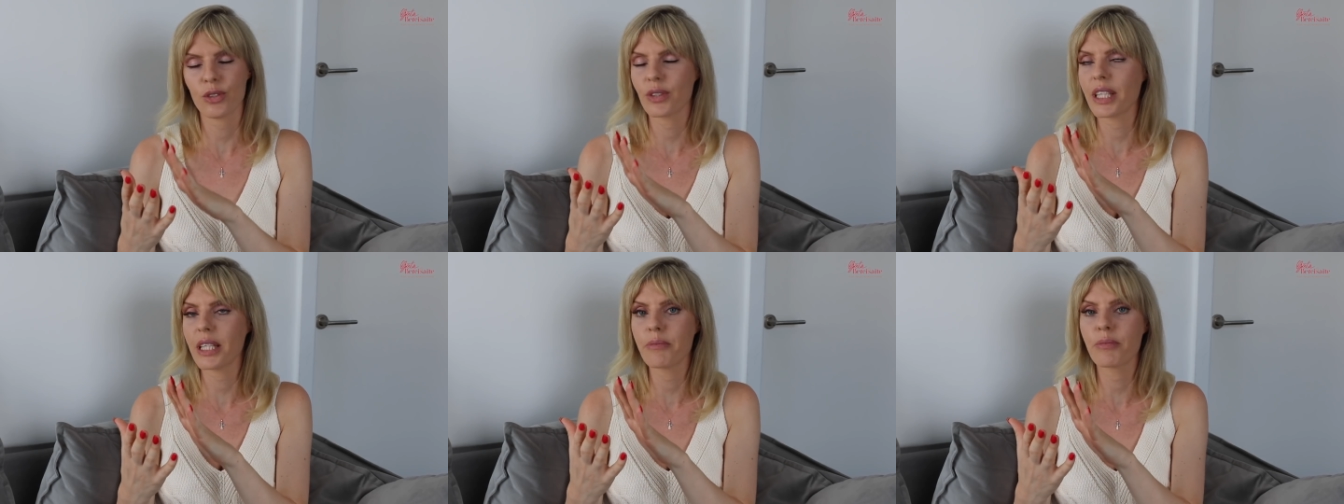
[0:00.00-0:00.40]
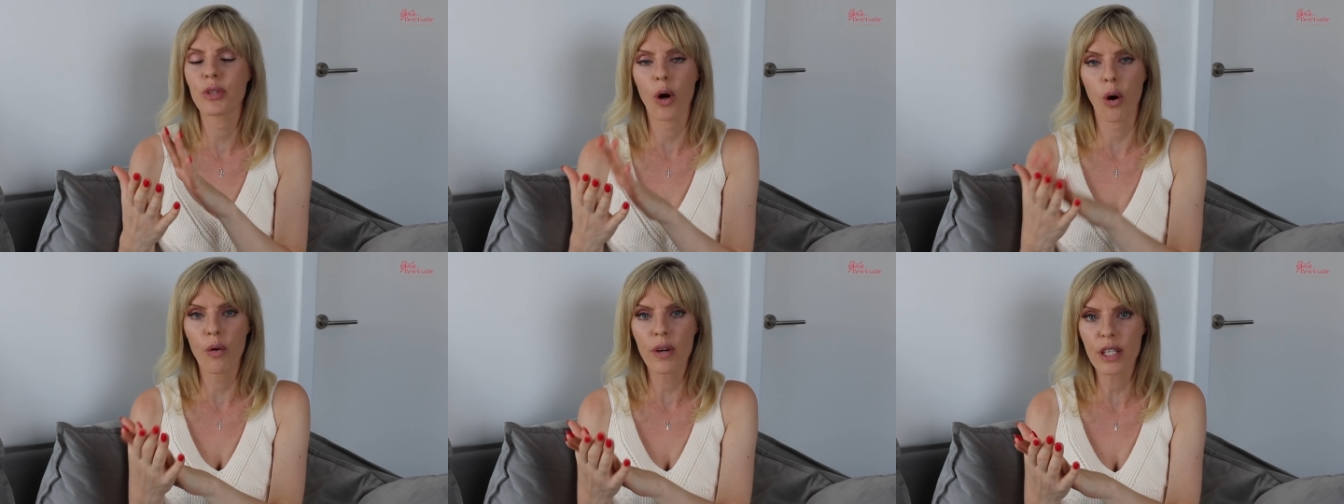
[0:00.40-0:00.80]
to keep
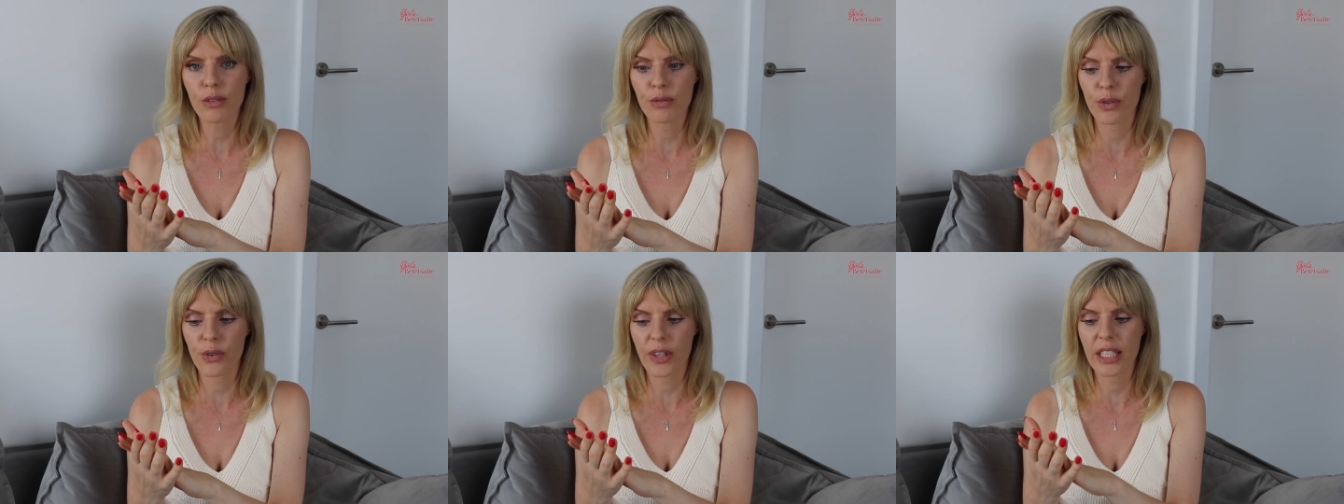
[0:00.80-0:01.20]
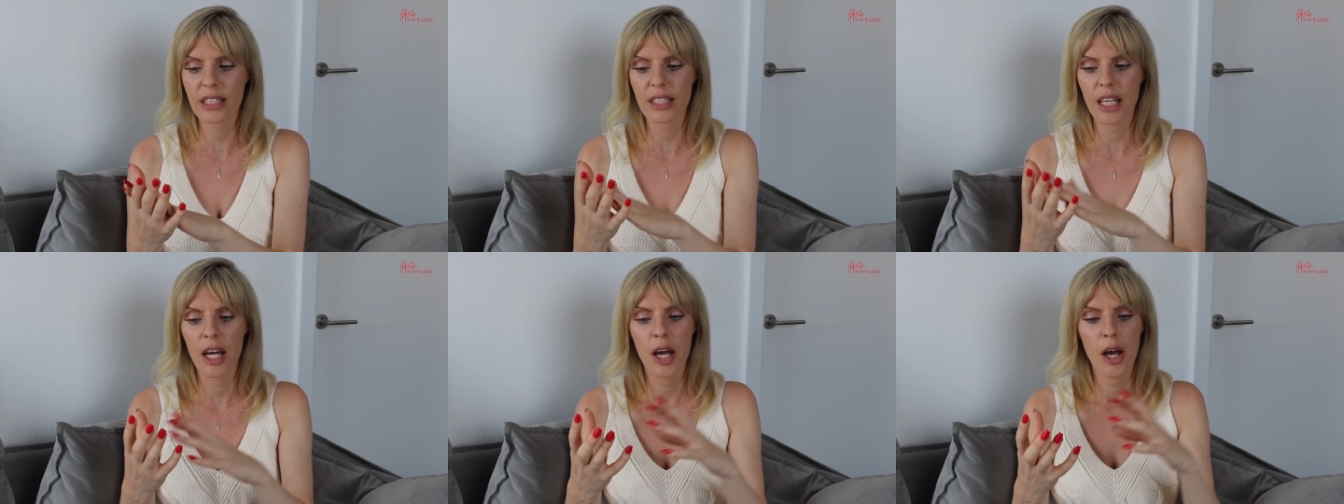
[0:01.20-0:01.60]
going for
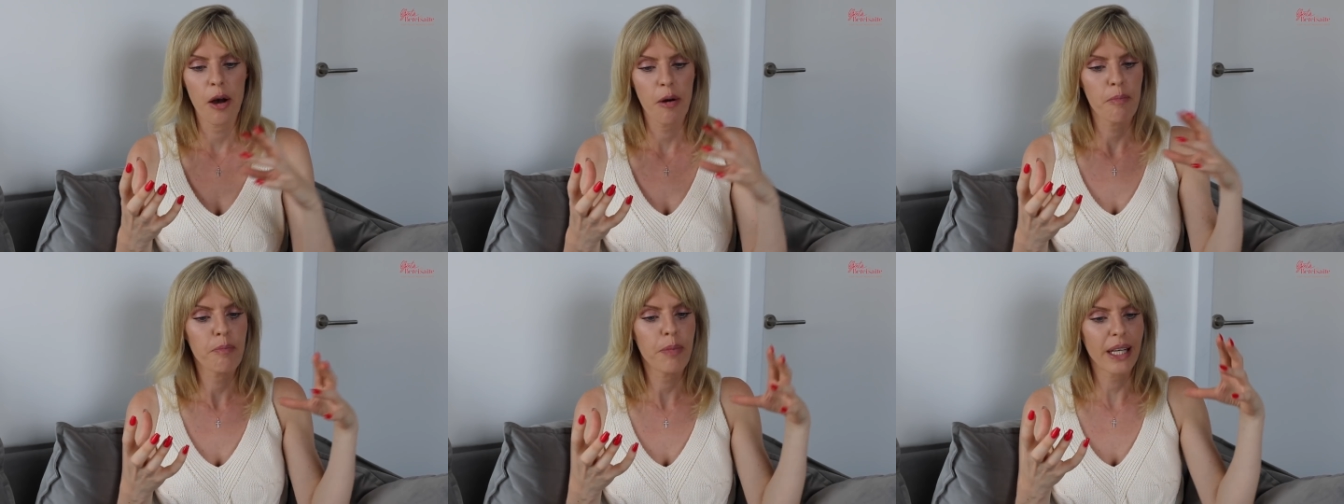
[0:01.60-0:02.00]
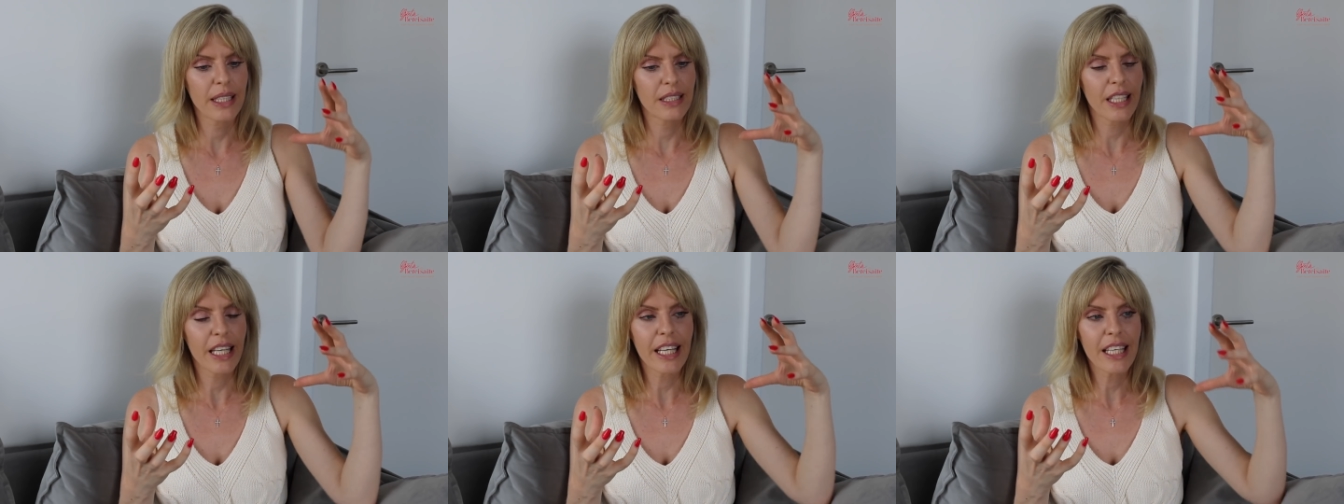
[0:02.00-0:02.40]
it.
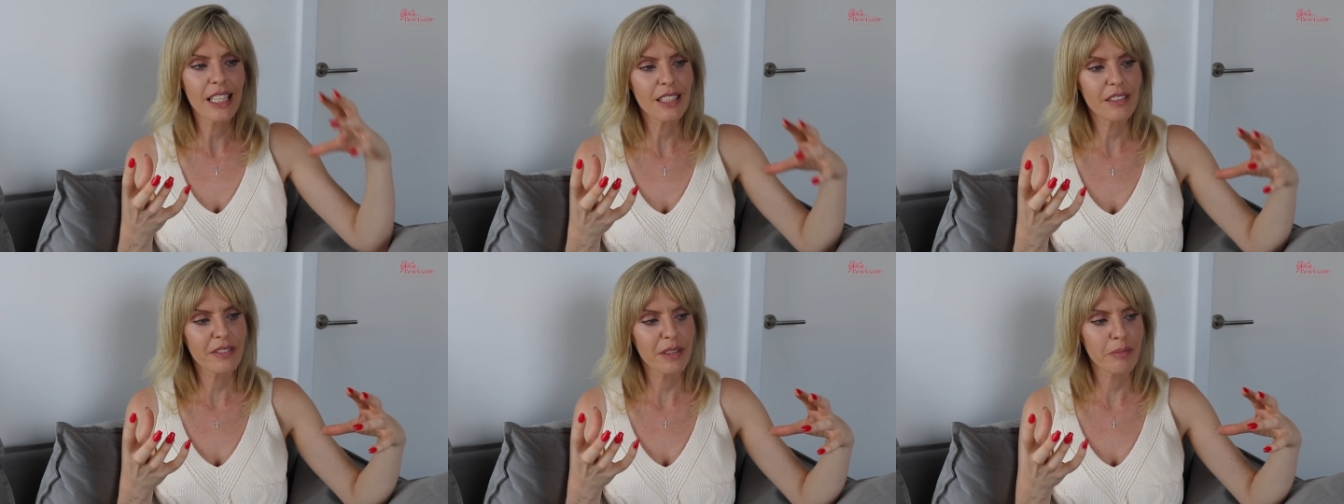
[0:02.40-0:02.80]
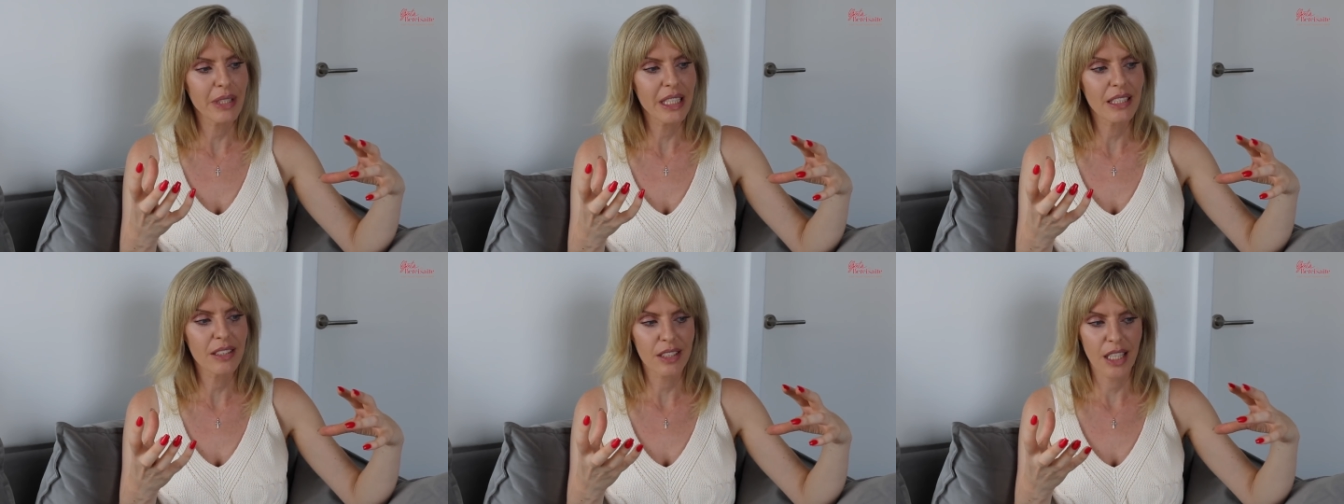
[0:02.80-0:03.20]
But in the
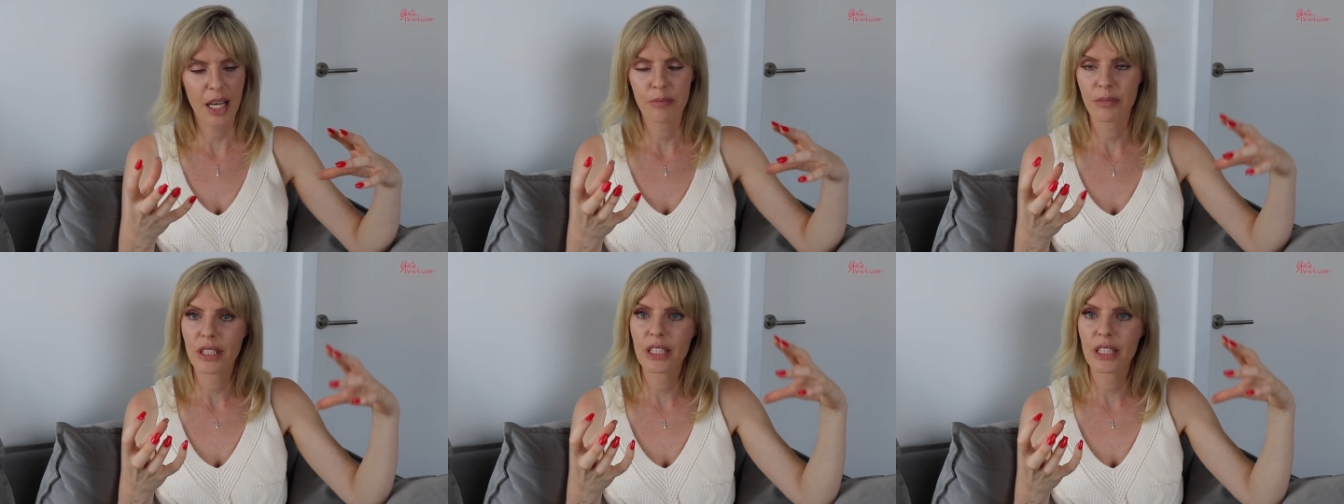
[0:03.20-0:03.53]
meantime,